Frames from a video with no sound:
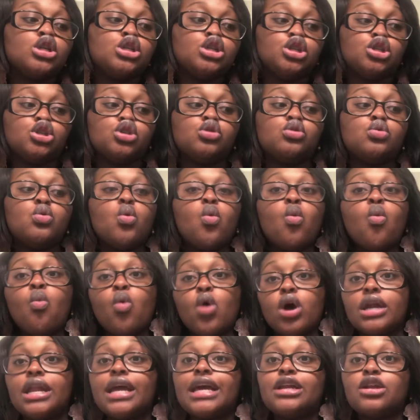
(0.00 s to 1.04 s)
do
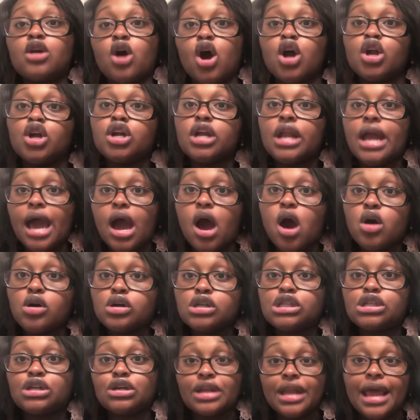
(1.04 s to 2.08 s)
want a daughter now.
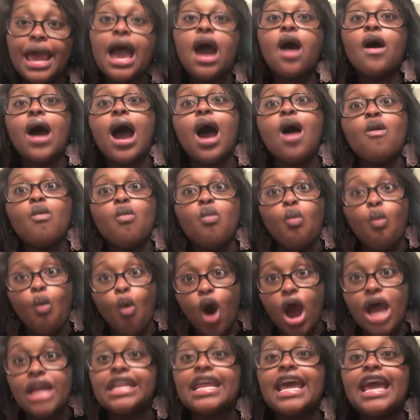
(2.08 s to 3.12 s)
So now I
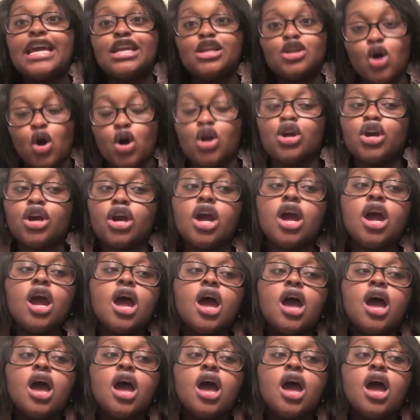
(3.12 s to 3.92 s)
want a daughter.